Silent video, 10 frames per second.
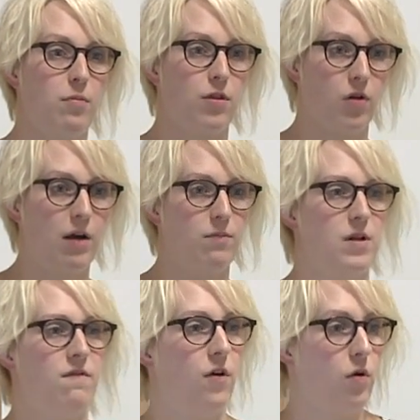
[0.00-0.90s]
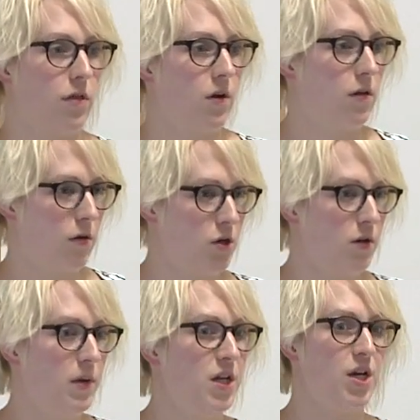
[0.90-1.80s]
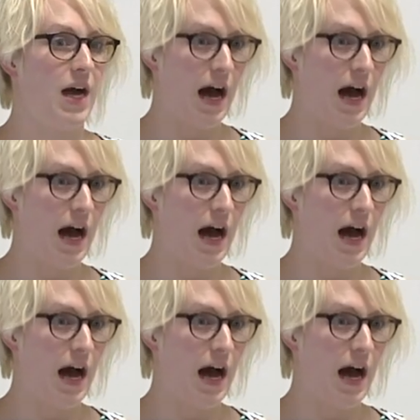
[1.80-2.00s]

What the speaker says: So I'm focusing on social media